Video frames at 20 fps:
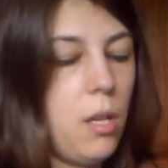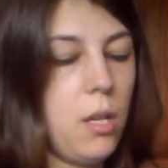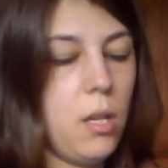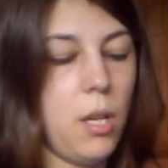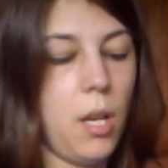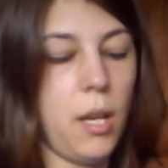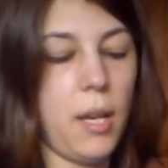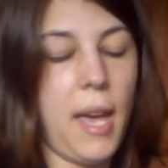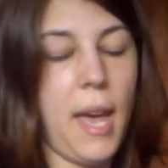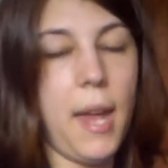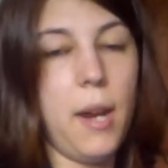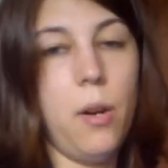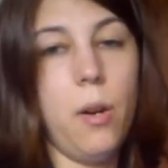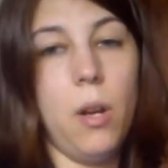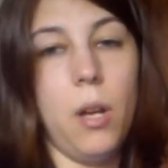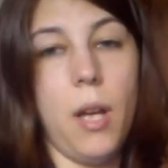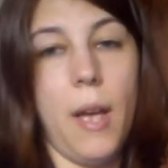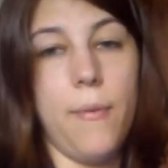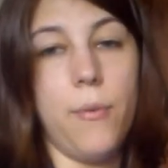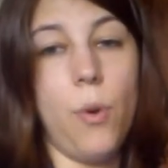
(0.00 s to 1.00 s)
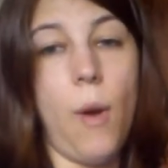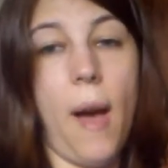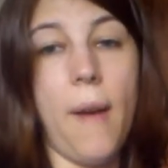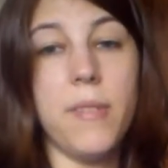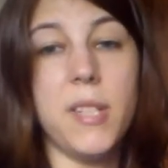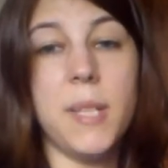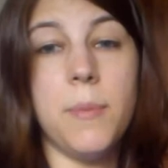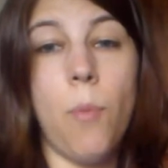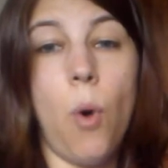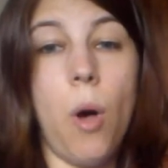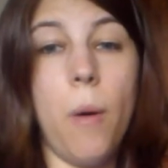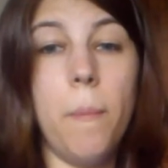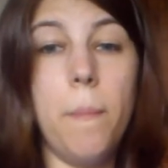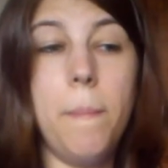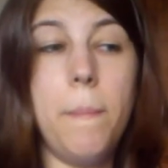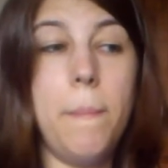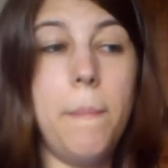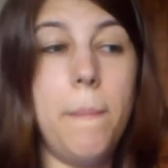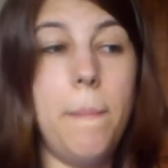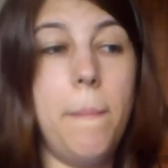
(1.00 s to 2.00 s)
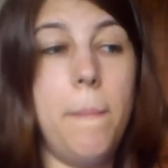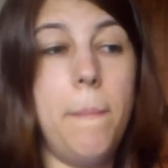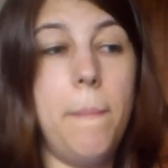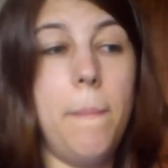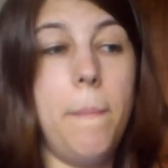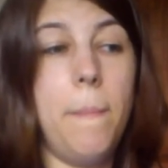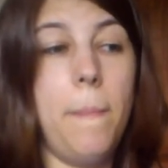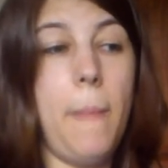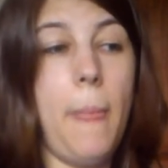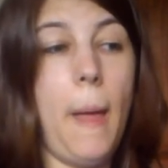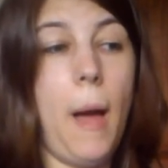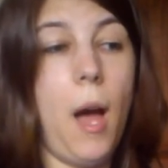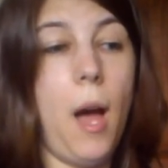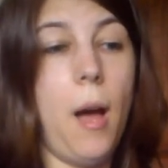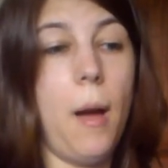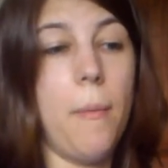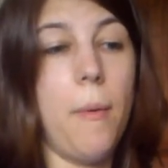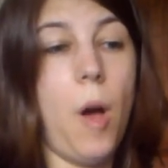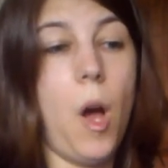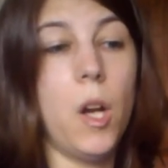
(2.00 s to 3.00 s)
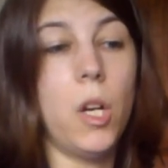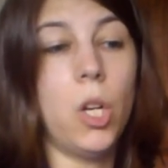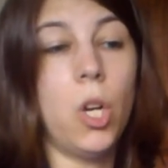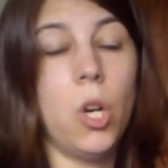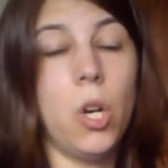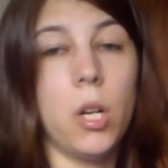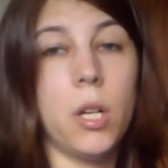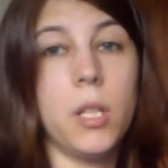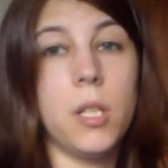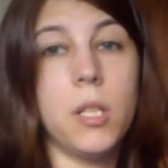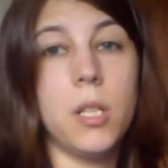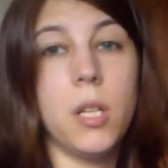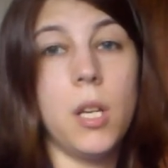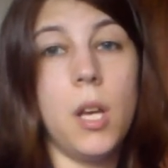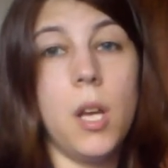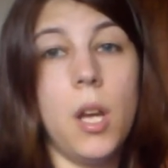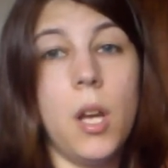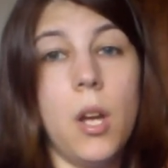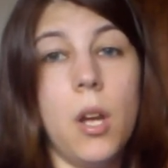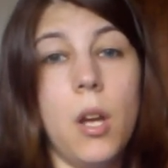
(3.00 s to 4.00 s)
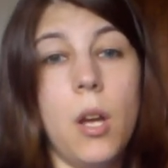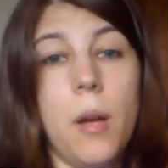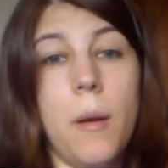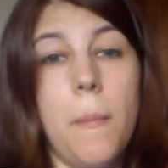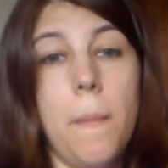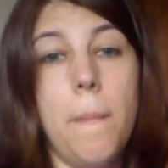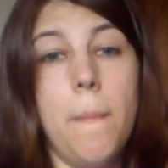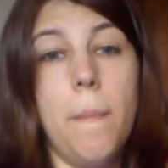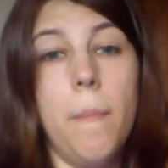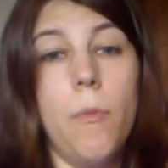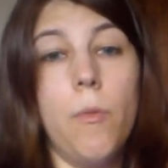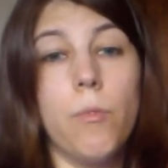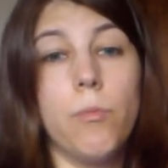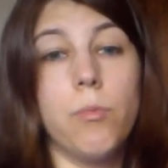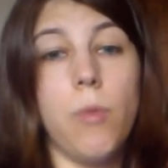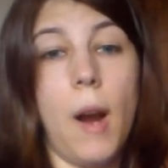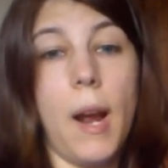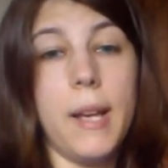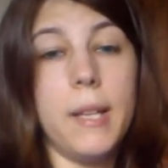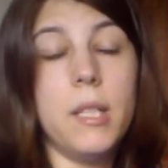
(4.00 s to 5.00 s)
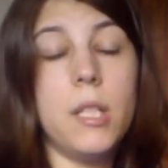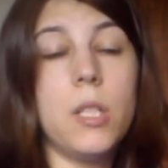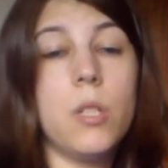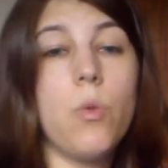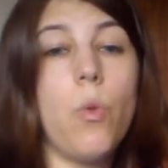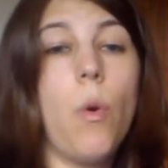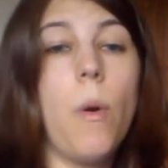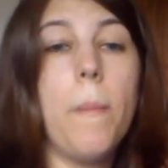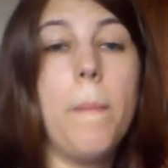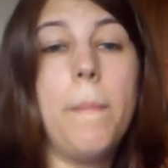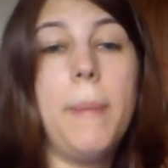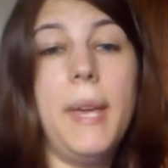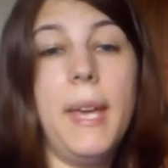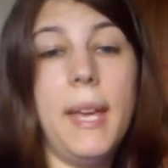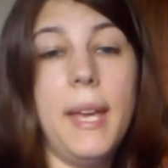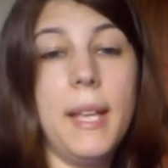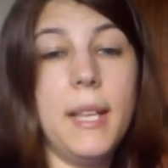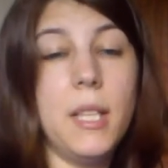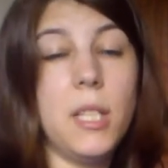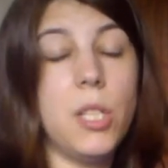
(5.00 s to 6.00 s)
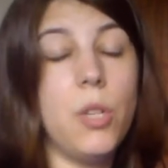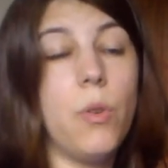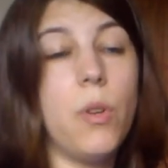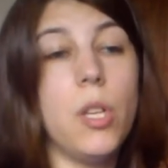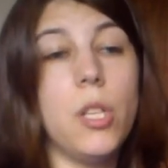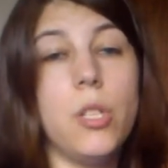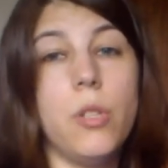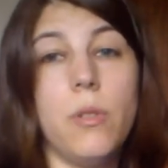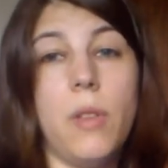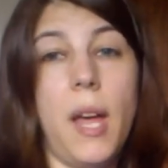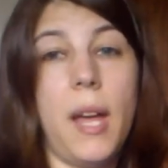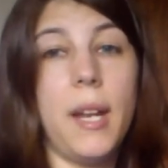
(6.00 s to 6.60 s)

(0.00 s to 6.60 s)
Again, if you have small uncooked rice or beans, you can do that